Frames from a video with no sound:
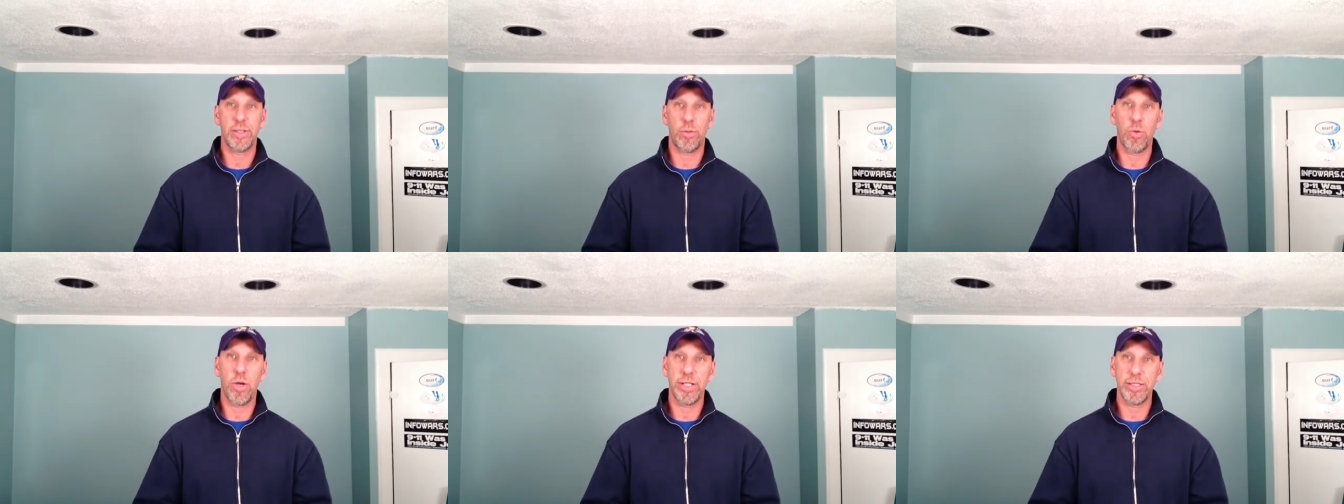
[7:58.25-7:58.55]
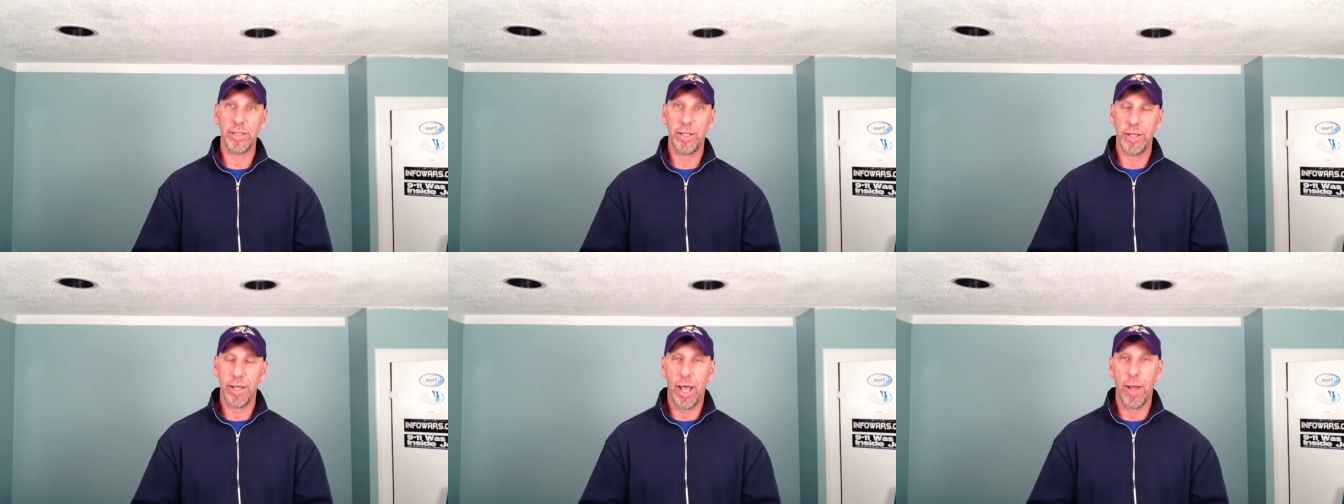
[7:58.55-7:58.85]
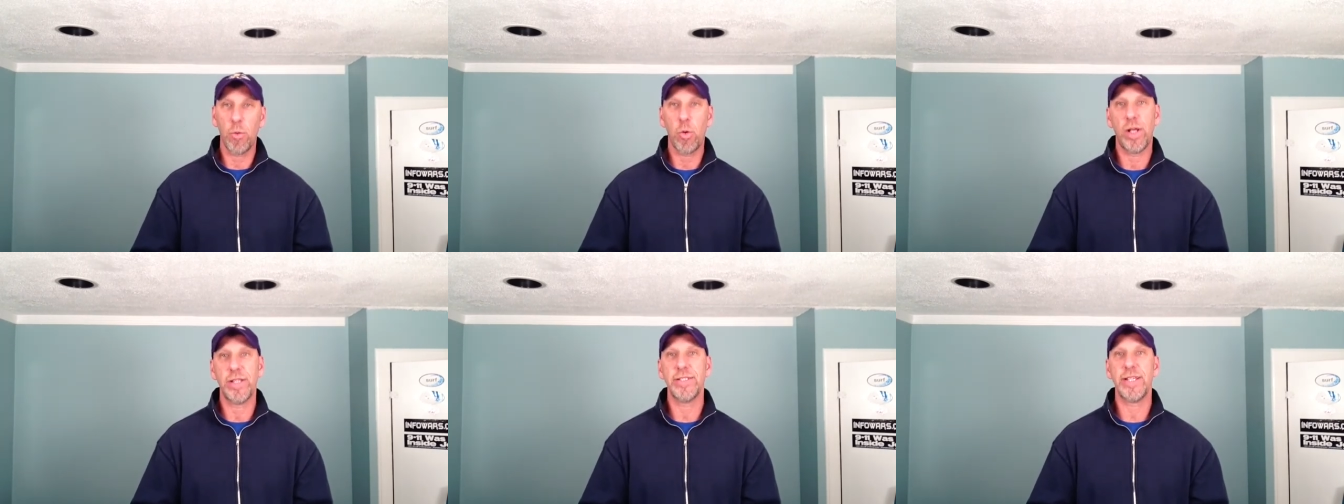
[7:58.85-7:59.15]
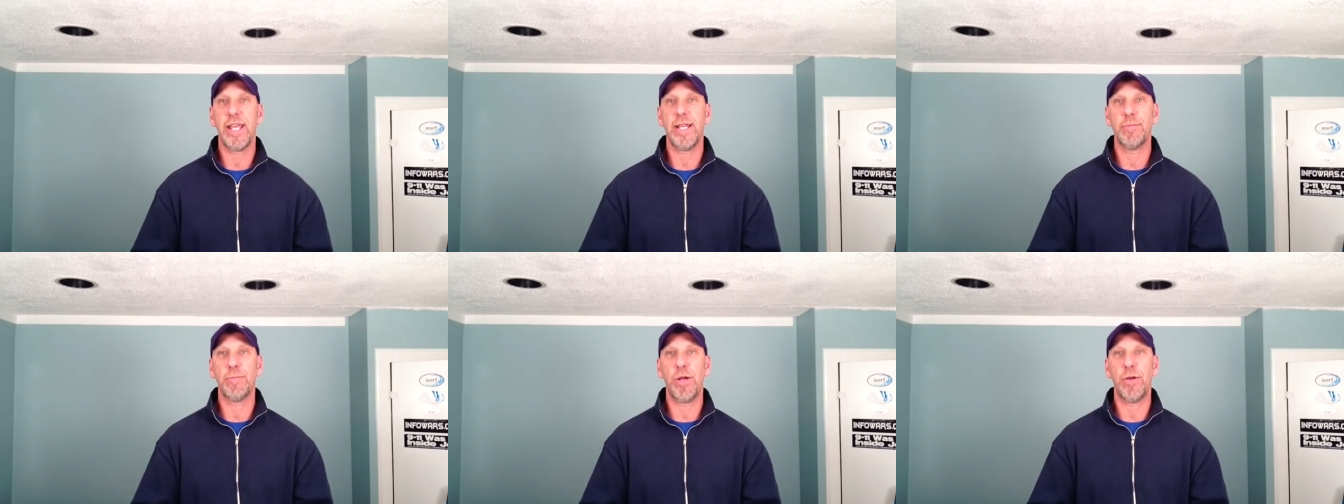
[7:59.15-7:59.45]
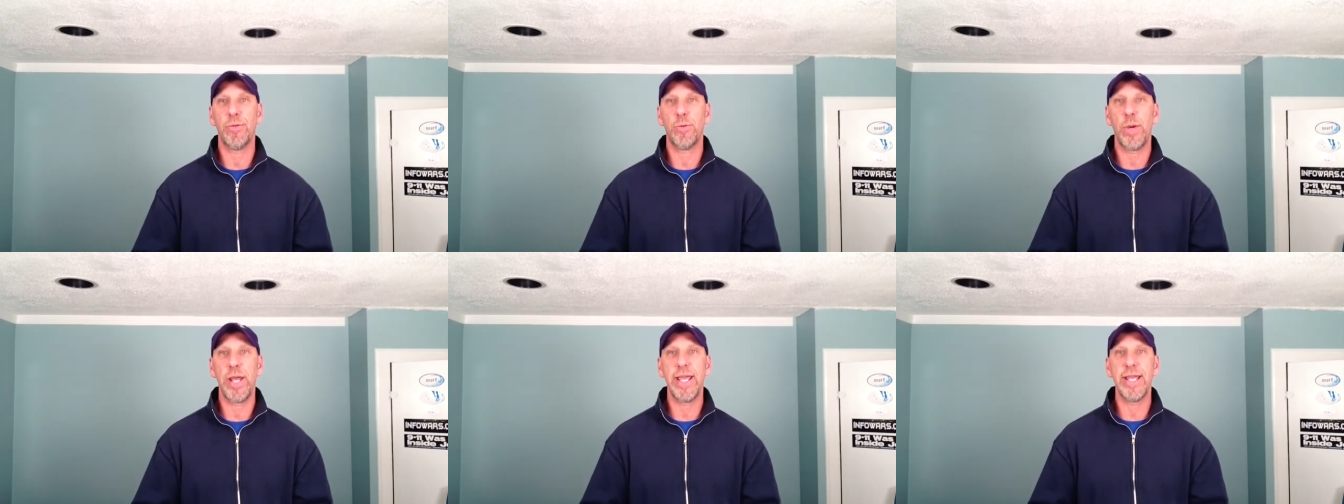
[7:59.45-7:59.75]
It was a 110
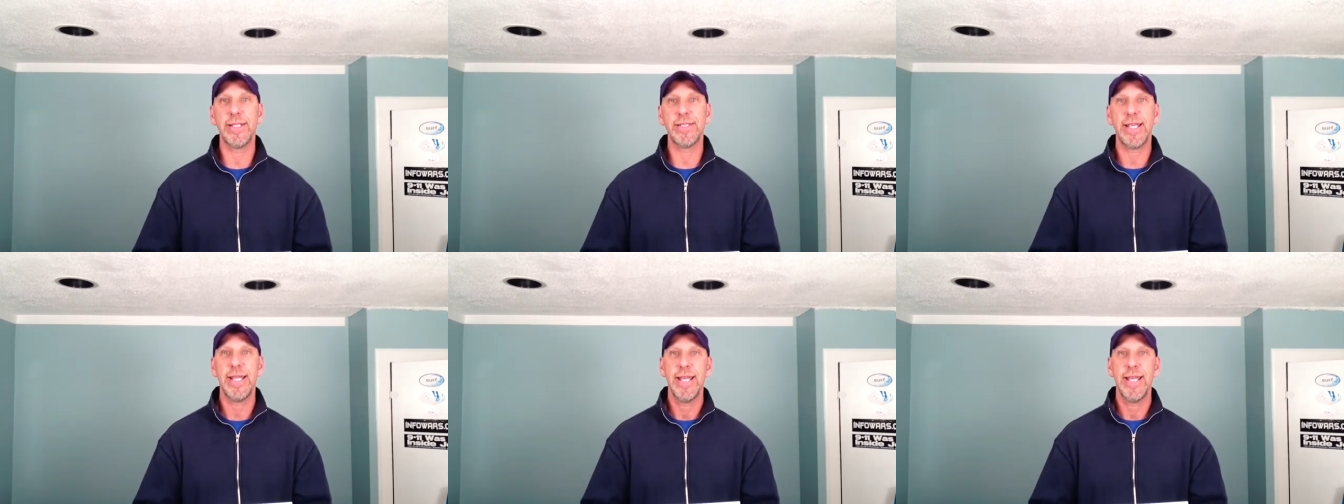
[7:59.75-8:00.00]
both ways.